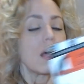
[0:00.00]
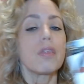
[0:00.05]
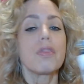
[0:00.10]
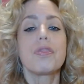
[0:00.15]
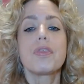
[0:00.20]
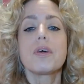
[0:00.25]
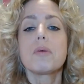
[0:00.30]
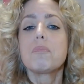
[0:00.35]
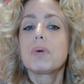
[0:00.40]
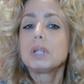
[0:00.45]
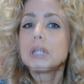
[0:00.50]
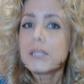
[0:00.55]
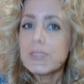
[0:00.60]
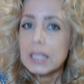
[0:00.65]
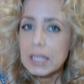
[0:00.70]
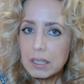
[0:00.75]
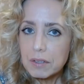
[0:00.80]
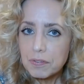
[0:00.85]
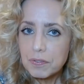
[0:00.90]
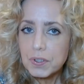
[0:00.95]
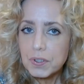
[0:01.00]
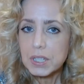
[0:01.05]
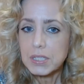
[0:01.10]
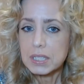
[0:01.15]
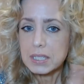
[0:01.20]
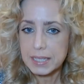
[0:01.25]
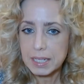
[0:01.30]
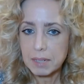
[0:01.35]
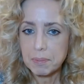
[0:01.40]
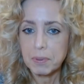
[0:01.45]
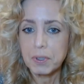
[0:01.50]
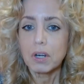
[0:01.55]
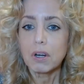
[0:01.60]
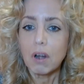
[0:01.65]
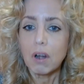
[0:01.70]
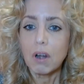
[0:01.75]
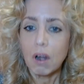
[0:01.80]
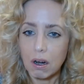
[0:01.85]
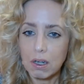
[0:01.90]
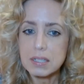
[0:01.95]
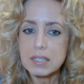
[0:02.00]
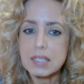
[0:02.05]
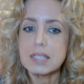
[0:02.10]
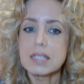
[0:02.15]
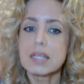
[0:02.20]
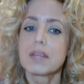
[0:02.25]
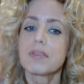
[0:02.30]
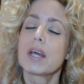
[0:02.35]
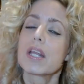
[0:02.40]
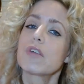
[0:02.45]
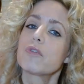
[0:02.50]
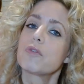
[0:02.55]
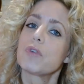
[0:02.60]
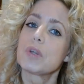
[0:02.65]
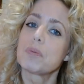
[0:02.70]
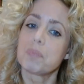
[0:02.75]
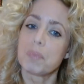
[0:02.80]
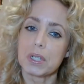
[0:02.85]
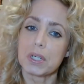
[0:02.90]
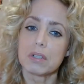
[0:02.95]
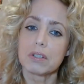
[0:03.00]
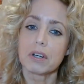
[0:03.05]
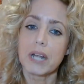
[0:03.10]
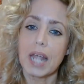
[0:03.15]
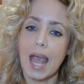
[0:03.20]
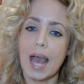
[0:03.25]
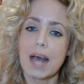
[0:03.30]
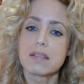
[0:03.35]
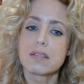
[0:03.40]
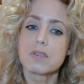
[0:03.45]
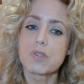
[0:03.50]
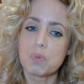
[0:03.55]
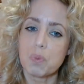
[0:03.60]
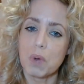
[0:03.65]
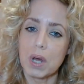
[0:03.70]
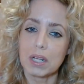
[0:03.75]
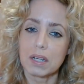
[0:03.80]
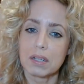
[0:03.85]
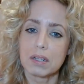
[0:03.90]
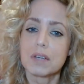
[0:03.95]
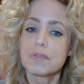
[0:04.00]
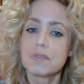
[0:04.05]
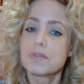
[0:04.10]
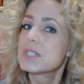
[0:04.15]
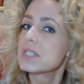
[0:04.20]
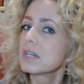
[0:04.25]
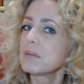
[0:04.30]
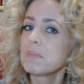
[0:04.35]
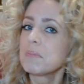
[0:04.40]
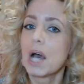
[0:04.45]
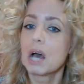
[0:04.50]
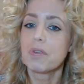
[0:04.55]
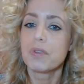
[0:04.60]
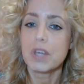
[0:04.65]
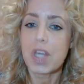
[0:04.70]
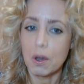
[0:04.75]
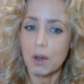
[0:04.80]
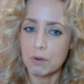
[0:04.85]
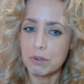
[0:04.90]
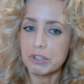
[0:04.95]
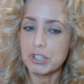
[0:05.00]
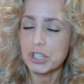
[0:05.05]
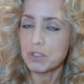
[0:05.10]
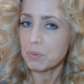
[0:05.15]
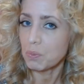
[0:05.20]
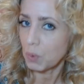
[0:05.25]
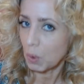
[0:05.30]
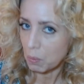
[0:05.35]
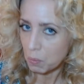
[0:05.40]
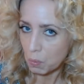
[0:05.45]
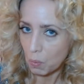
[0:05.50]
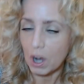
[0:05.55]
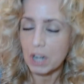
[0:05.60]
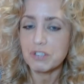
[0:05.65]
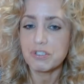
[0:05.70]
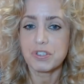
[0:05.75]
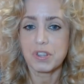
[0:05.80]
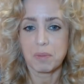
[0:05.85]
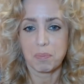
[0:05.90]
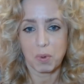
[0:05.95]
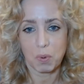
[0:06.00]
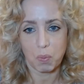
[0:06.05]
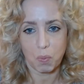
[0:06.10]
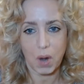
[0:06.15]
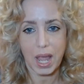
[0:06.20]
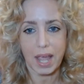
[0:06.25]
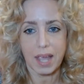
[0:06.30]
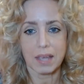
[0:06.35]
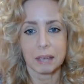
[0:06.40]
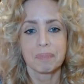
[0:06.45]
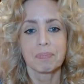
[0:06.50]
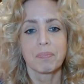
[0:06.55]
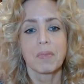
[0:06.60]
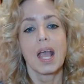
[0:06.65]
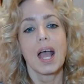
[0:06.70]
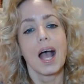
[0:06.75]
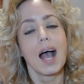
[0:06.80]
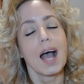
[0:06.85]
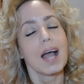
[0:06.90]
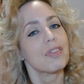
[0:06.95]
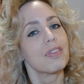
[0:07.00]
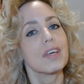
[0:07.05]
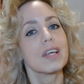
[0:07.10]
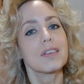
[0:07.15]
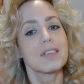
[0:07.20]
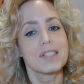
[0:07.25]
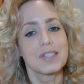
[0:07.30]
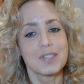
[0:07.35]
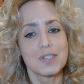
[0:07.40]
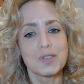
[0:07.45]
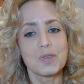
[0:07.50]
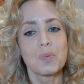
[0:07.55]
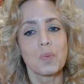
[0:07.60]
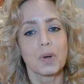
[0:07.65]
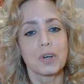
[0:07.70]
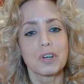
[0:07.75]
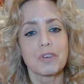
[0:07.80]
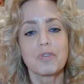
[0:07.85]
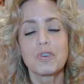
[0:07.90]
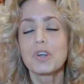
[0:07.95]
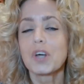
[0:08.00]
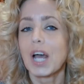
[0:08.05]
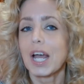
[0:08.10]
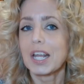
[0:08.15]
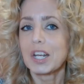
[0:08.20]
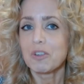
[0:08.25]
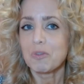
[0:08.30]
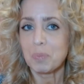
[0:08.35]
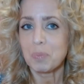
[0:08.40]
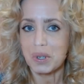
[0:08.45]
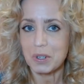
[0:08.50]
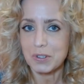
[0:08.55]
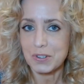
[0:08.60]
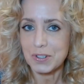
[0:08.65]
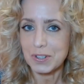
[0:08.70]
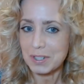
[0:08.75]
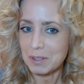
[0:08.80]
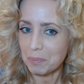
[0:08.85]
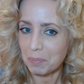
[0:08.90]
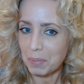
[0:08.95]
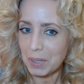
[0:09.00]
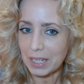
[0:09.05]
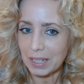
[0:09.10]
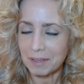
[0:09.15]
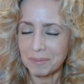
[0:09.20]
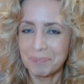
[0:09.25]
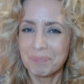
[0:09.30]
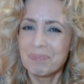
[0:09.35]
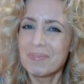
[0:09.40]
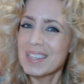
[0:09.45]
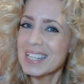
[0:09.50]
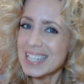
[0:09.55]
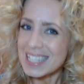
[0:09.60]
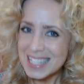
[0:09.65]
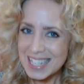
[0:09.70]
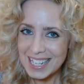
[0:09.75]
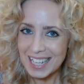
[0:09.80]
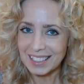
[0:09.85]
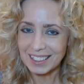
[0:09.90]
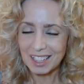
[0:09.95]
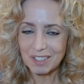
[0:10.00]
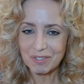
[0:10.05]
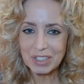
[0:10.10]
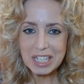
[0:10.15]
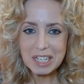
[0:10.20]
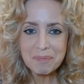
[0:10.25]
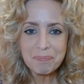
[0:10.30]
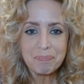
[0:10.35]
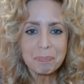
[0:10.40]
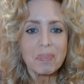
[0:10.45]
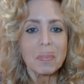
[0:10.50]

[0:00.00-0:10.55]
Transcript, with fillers: The belief deep in our hearts that if we build our castles well enough, somehow the ocean won't wash them away. I think this is a wonderful kind of person to be. Isn't that lovely?